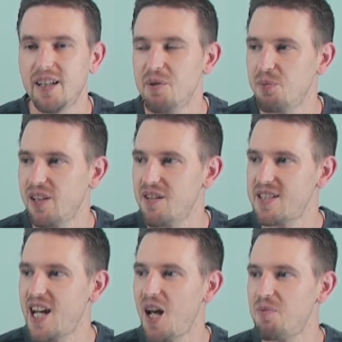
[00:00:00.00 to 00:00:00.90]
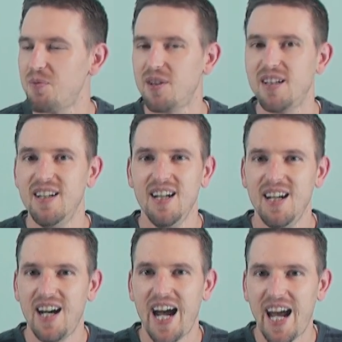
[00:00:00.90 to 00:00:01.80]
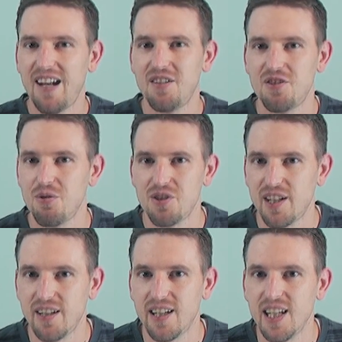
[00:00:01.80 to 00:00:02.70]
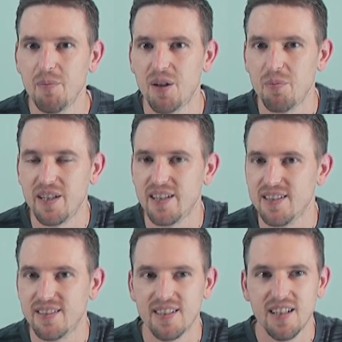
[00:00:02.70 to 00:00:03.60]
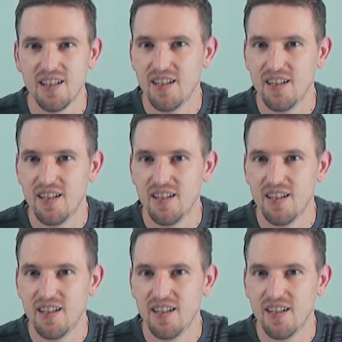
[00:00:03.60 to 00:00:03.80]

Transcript: And it was one of those times where I had to shoot Jared an email because